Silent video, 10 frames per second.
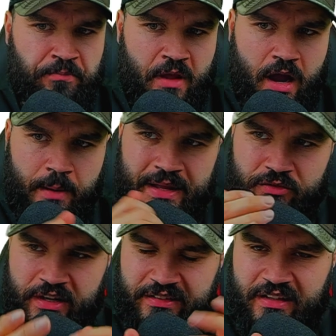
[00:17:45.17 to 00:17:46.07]
I'm
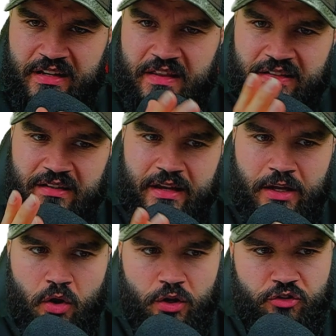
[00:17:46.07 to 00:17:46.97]
interested in the
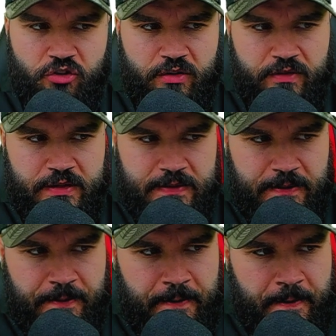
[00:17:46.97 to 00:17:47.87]
psychology of it.
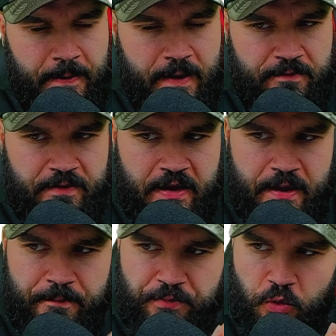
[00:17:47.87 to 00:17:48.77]
I've
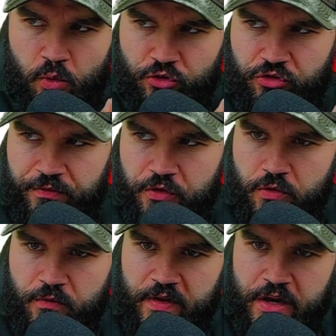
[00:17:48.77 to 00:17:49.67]
watched a
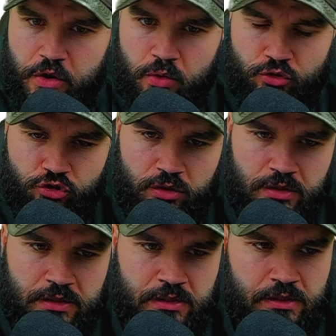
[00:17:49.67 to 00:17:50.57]
few videos
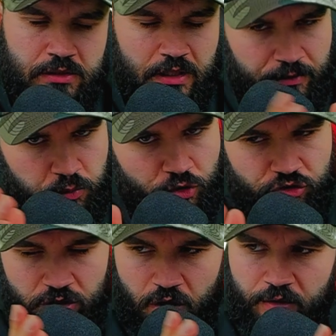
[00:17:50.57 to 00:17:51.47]
on... Well, I've watched
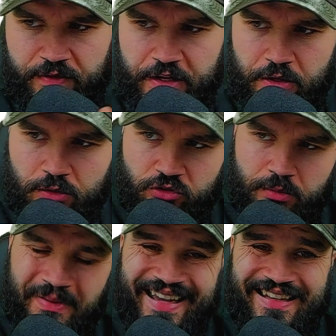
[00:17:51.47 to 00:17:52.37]
a lot of videos on
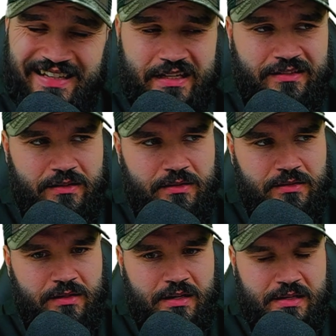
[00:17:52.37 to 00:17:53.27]
Mike Tyson.
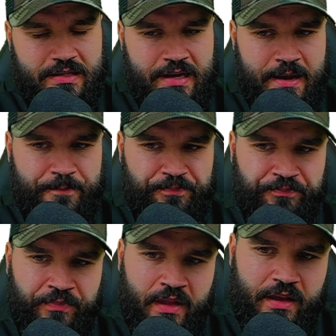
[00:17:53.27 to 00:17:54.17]
And
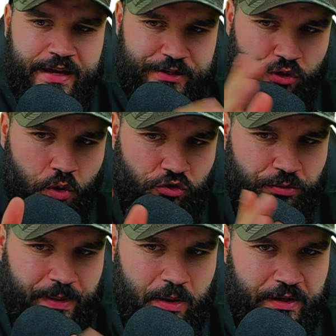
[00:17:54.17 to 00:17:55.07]
he talks
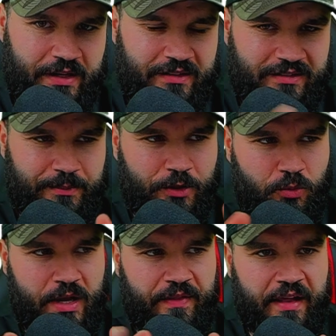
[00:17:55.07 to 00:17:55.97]
about it in a similar
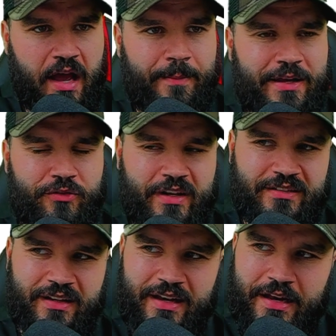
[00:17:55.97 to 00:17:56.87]
way that I'm
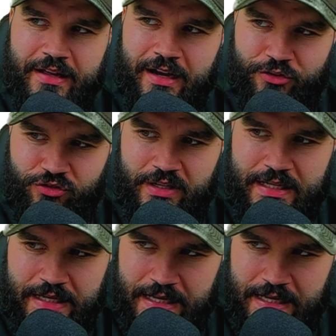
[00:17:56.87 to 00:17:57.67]
interested in it, actually.